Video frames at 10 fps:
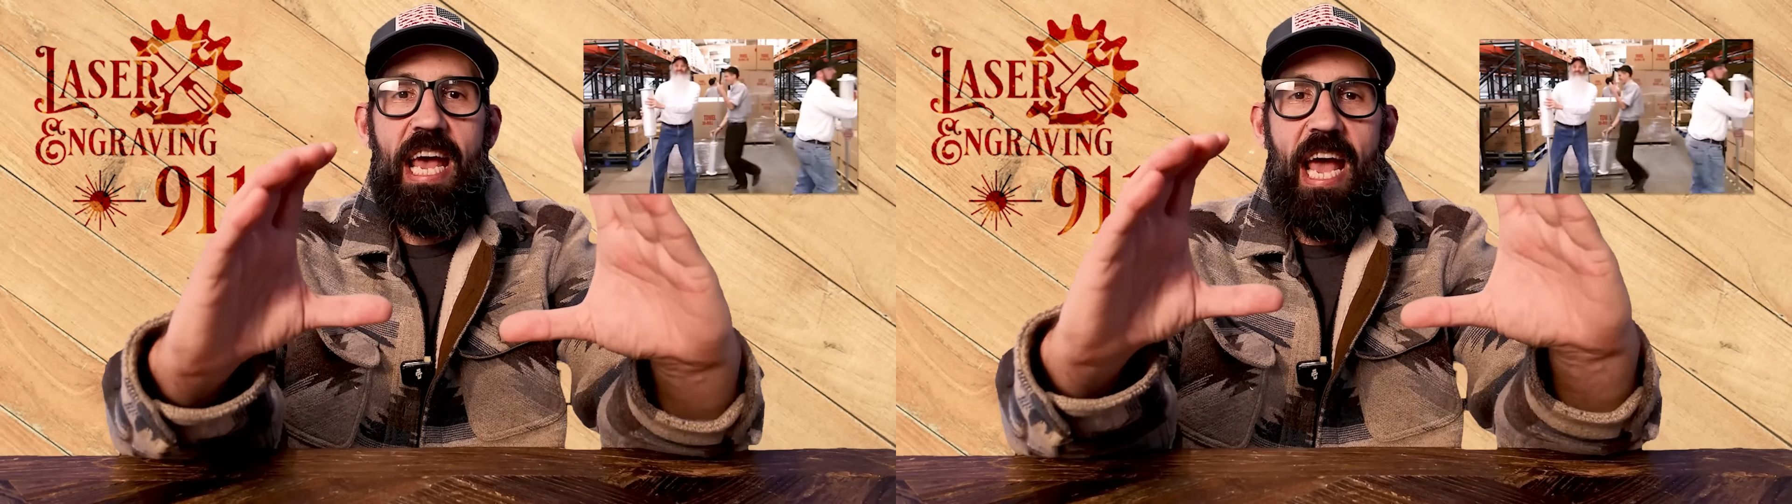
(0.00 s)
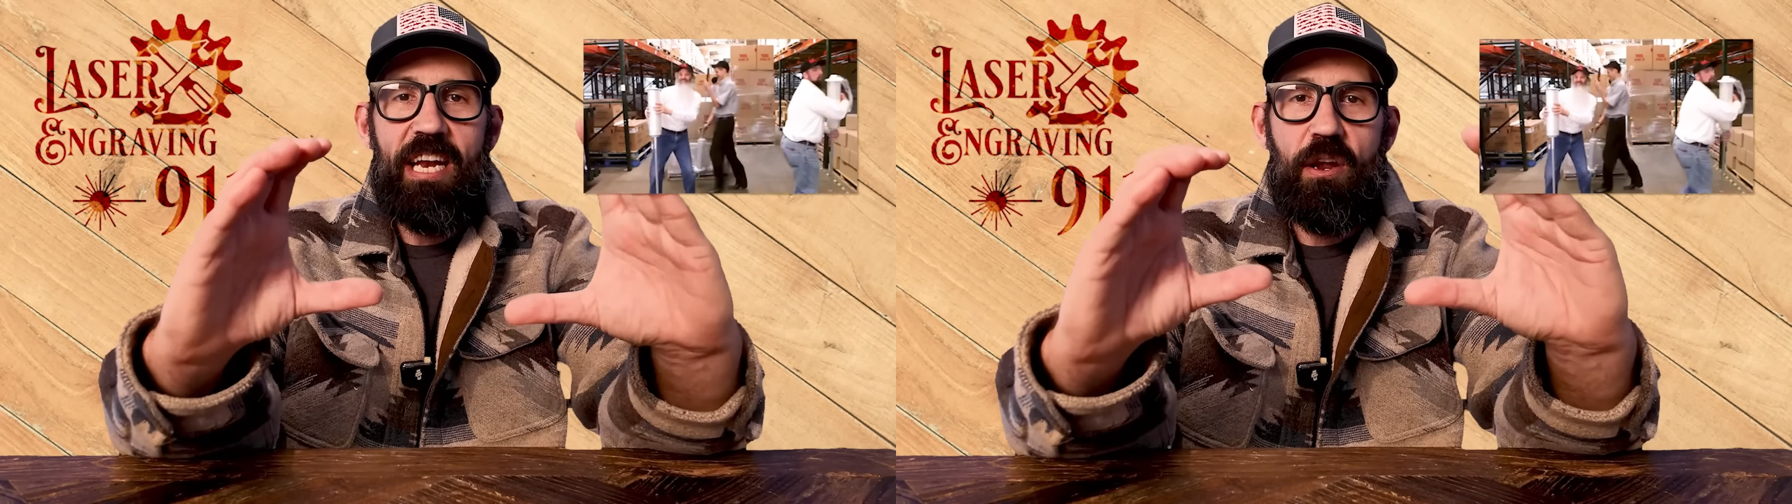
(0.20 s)

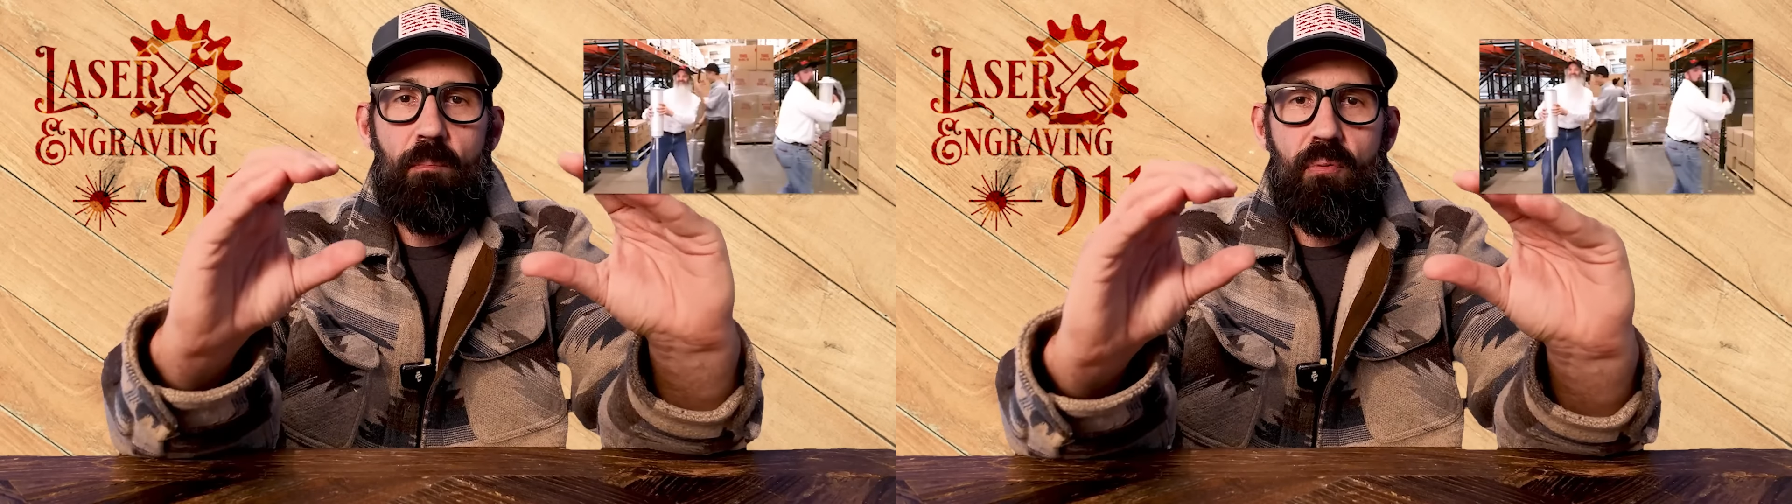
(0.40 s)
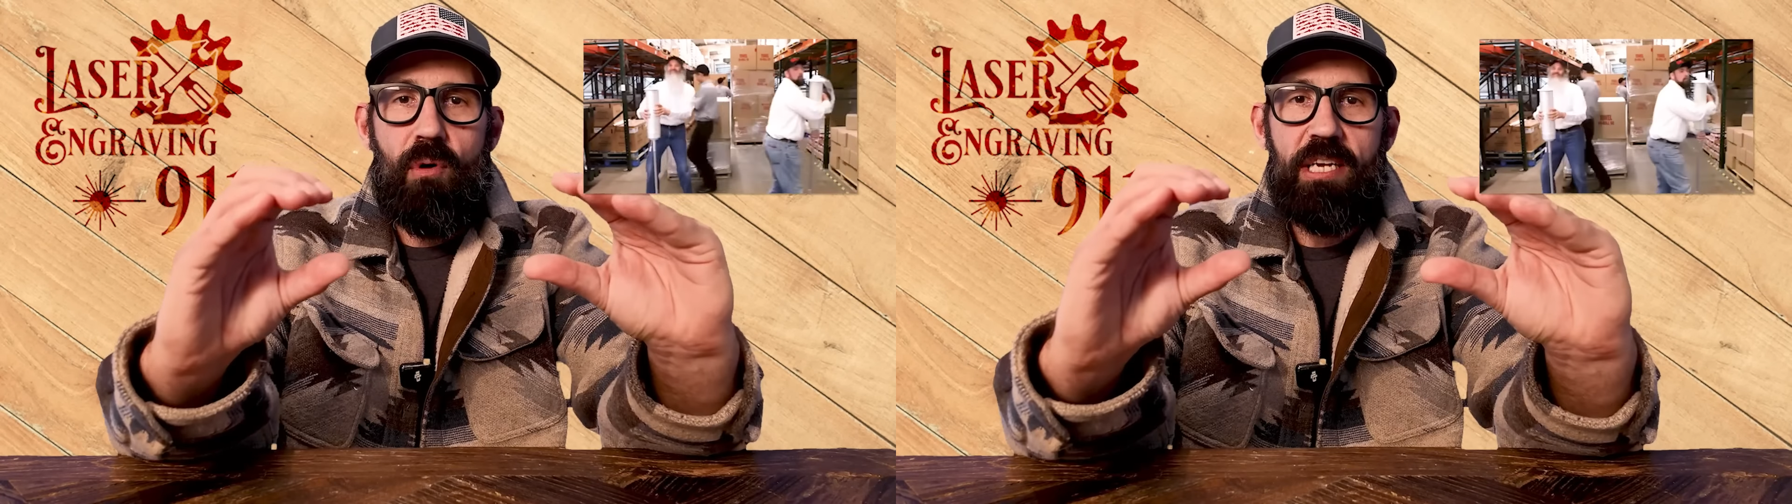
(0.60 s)
and
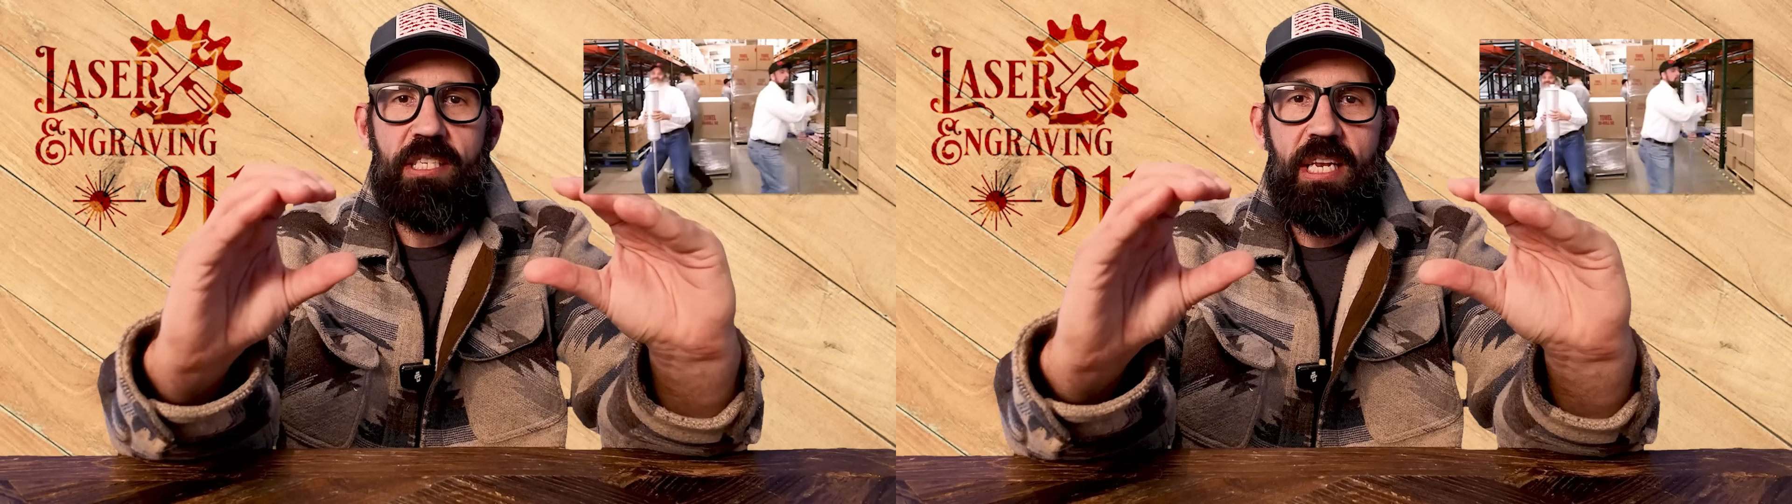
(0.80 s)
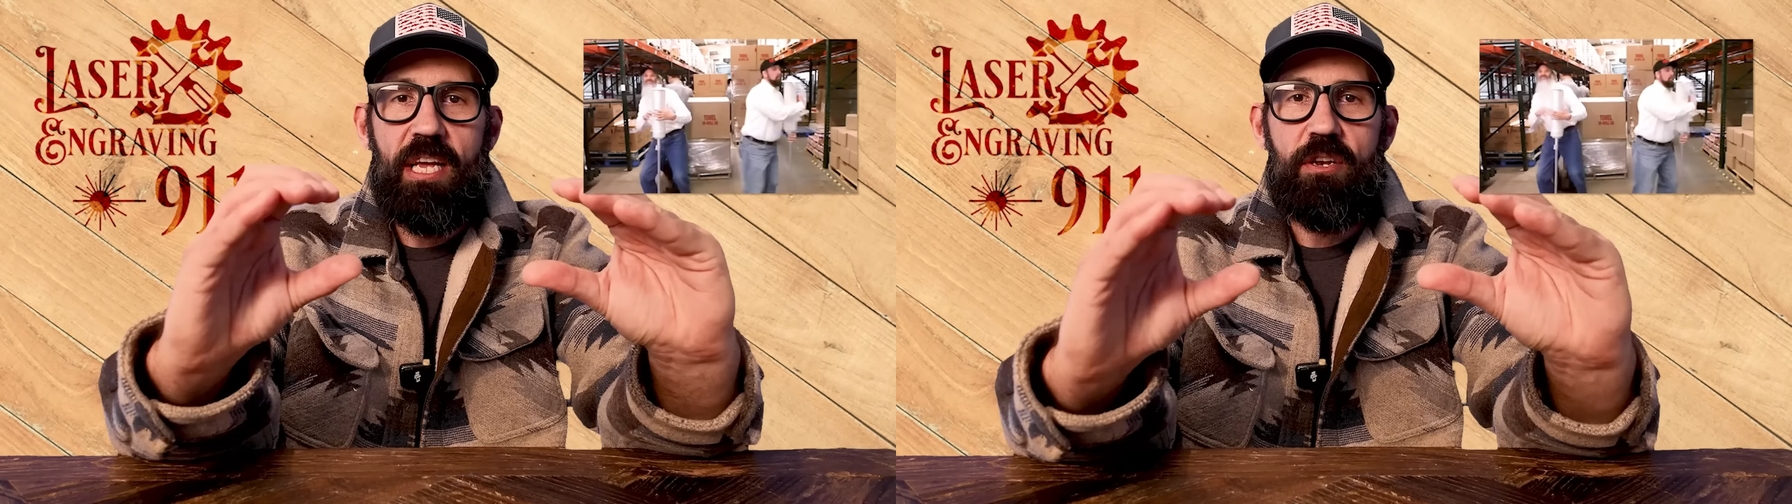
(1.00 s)

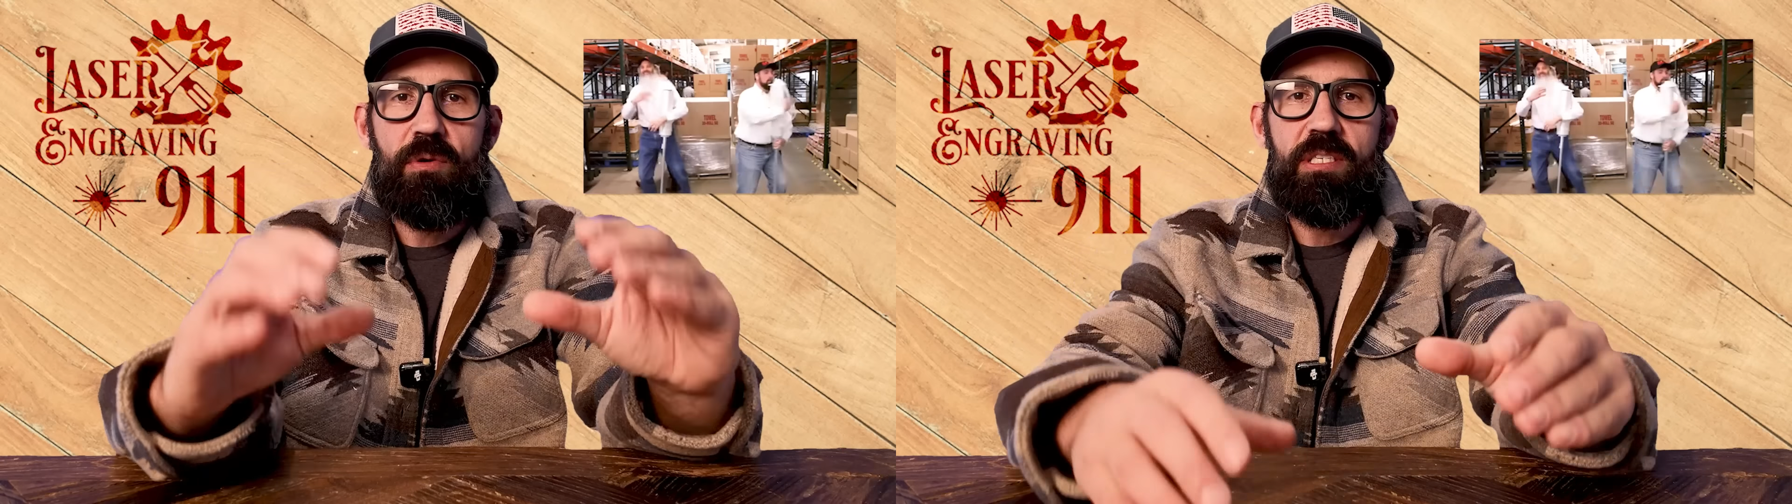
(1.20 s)
compress it into